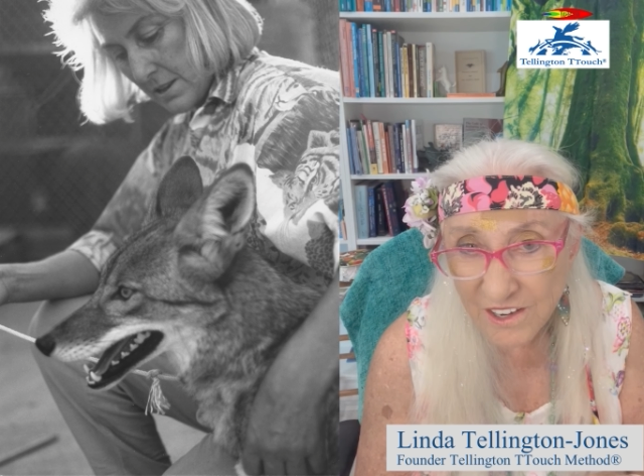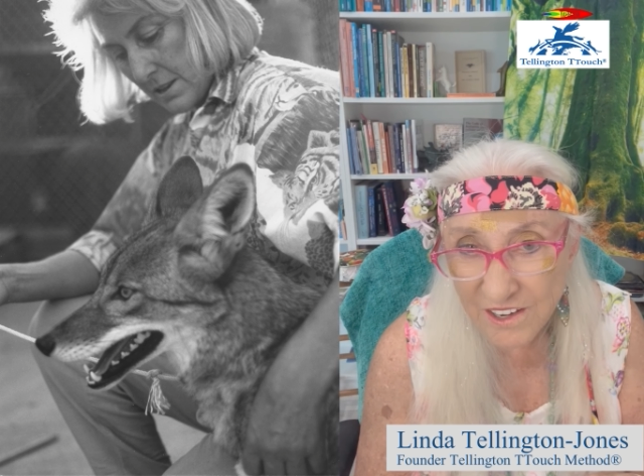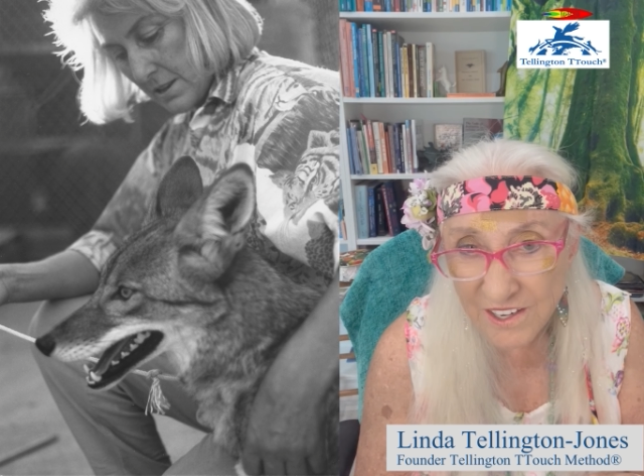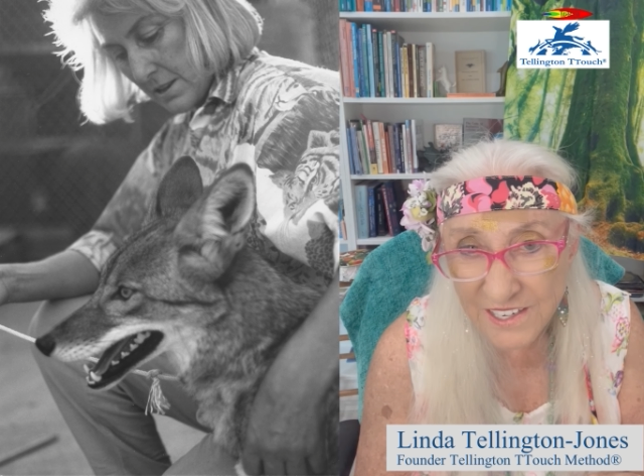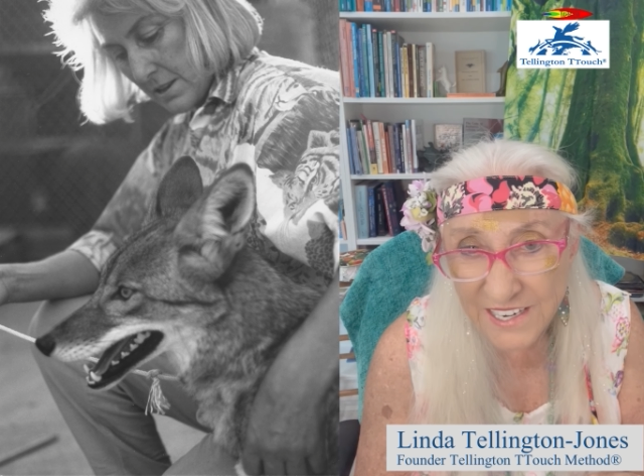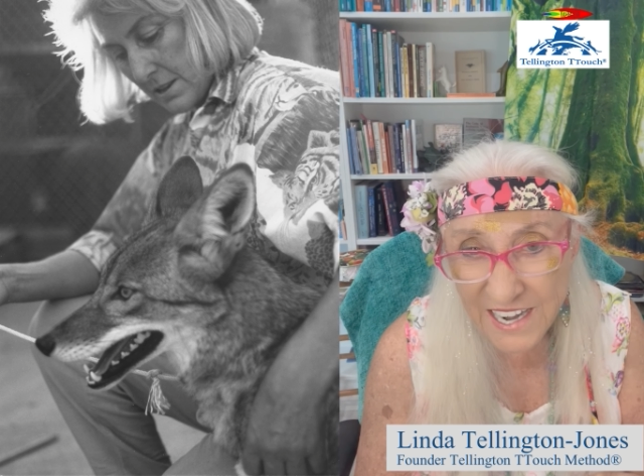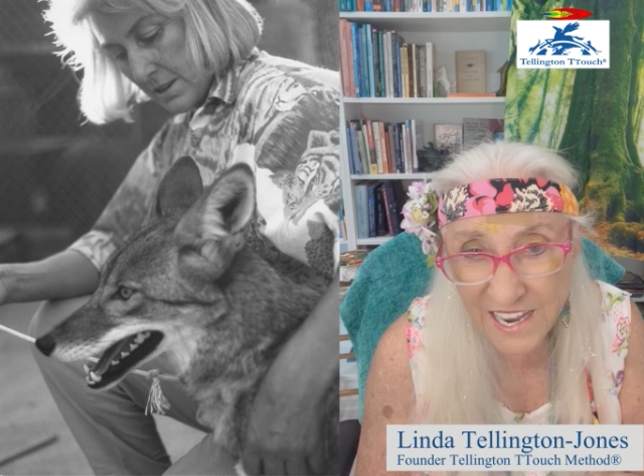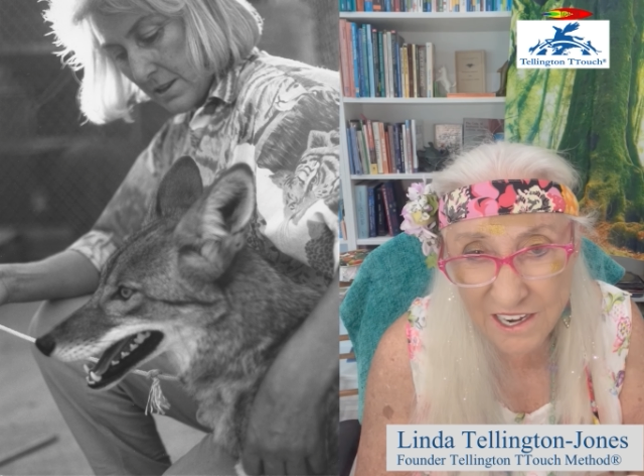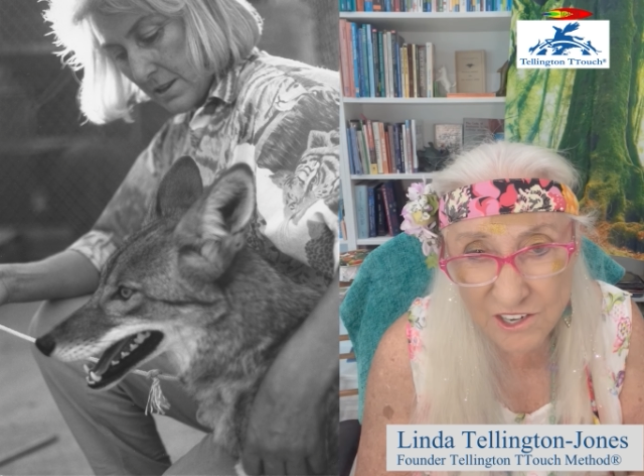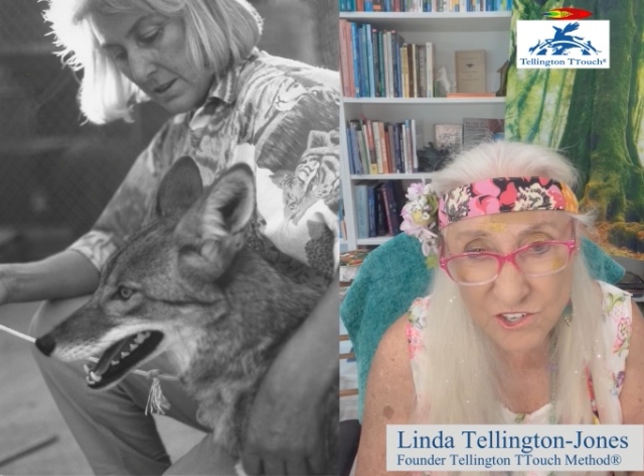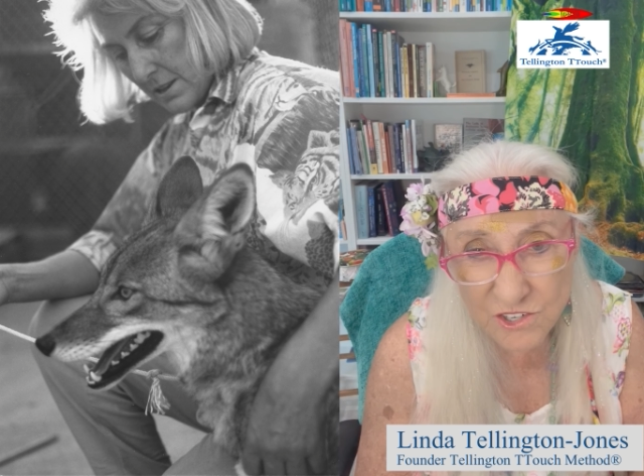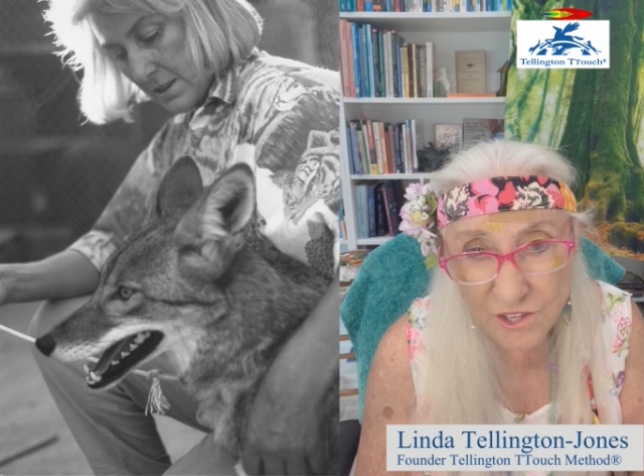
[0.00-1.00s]

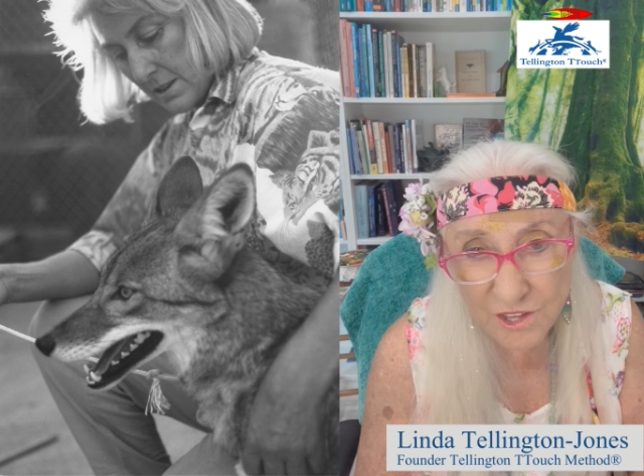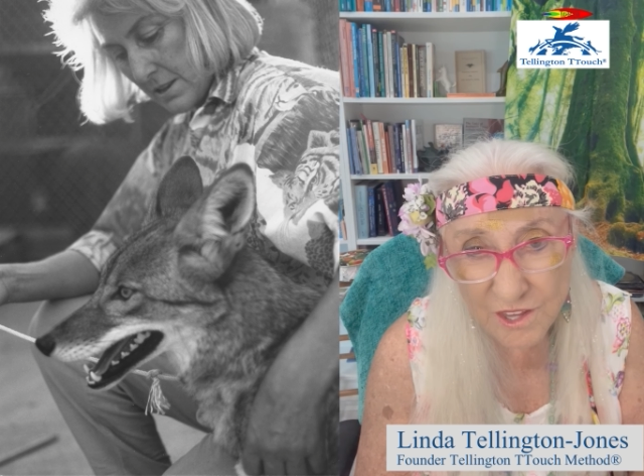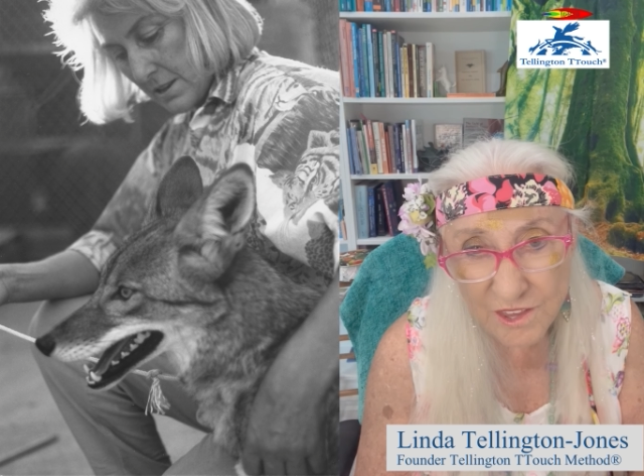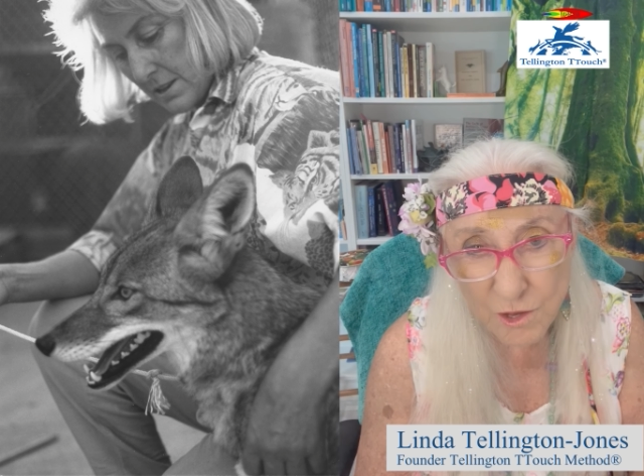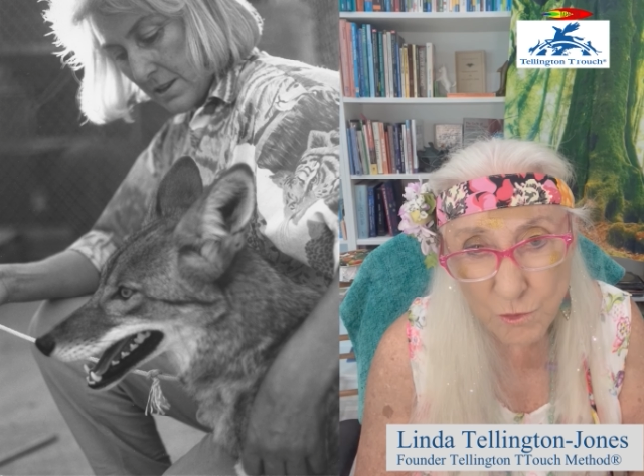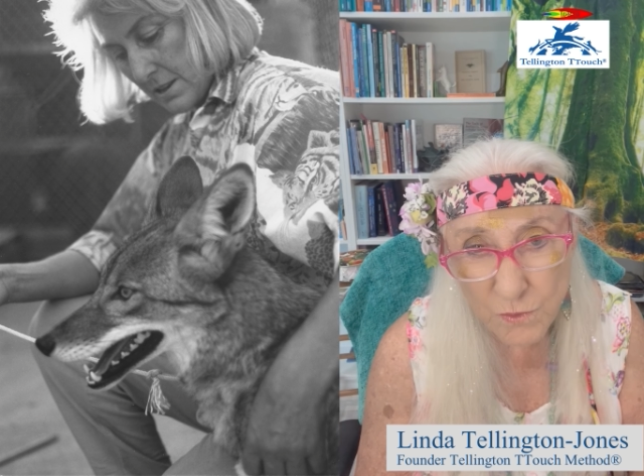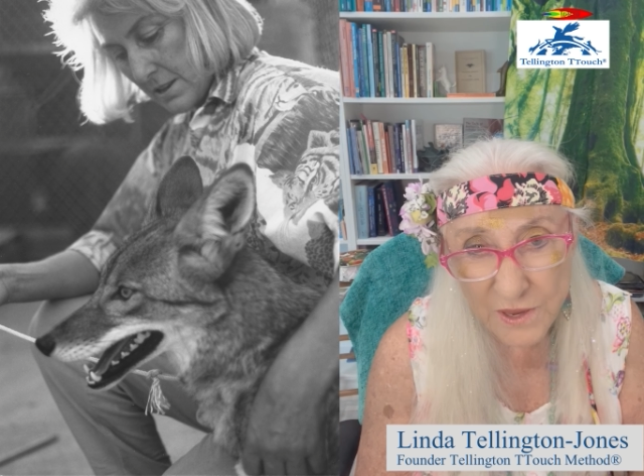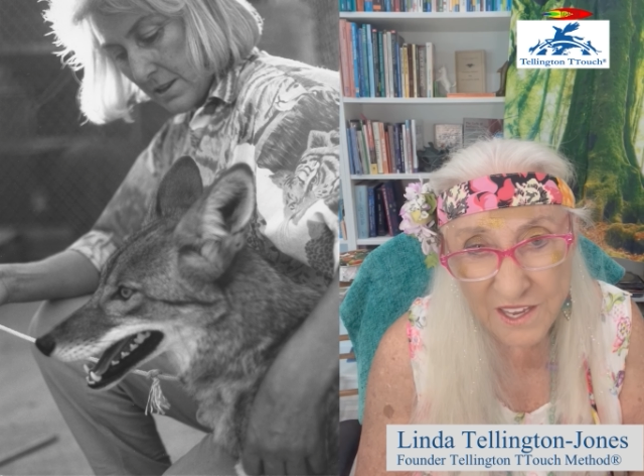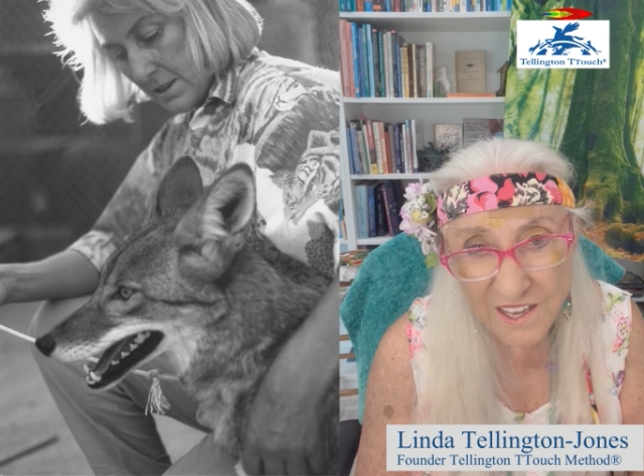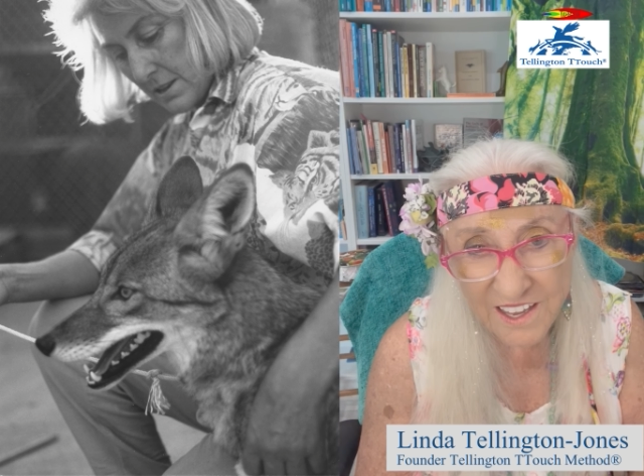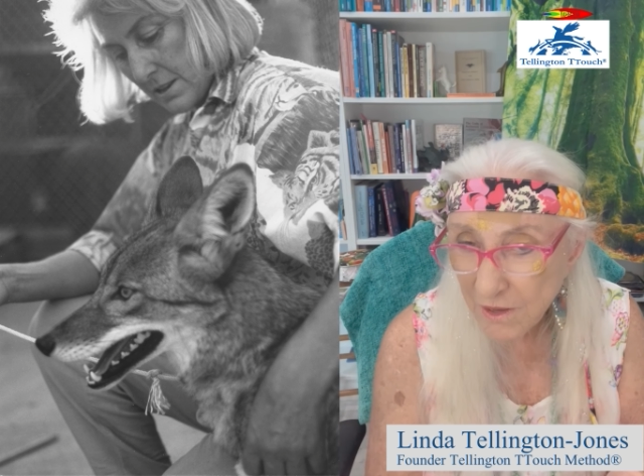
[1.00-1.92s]
connection that we